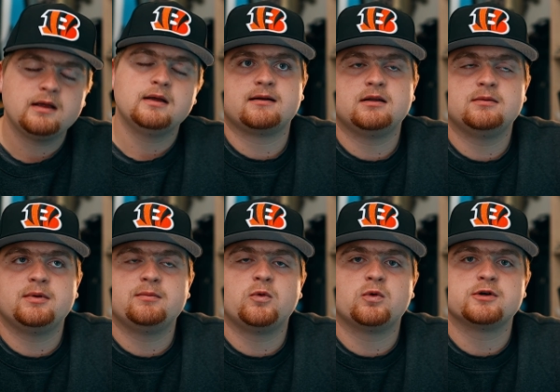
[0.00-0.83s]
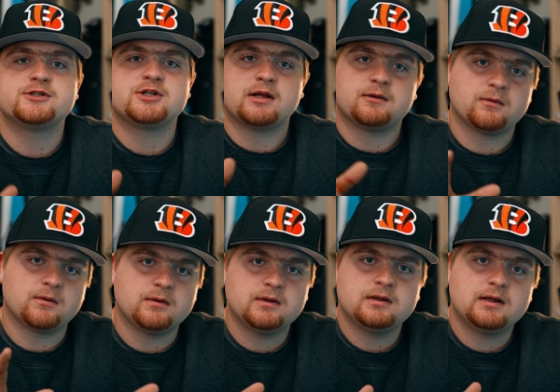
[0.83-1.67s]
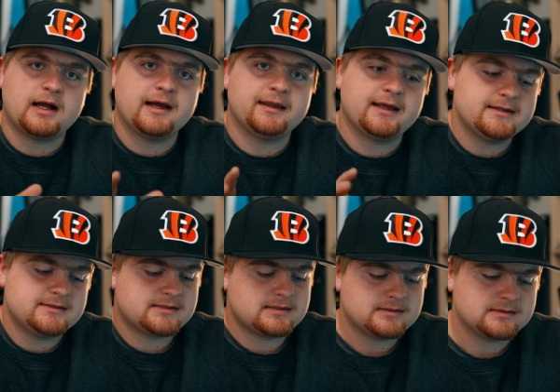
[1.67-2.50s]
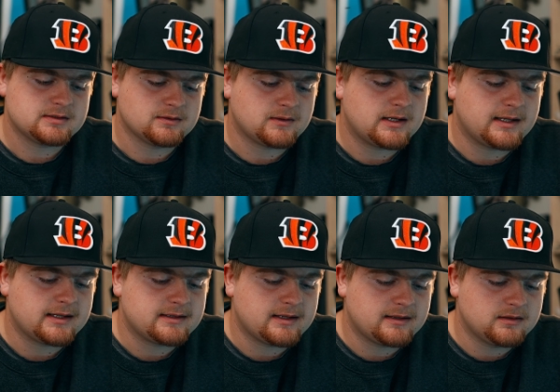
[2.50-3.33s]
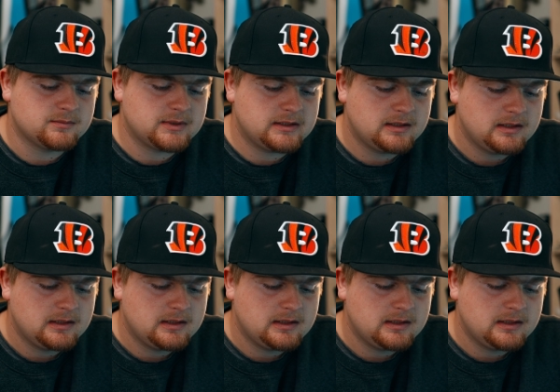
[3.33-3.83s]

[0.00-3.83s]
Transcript: They're a little bit more general highlights, so I like that a little bit.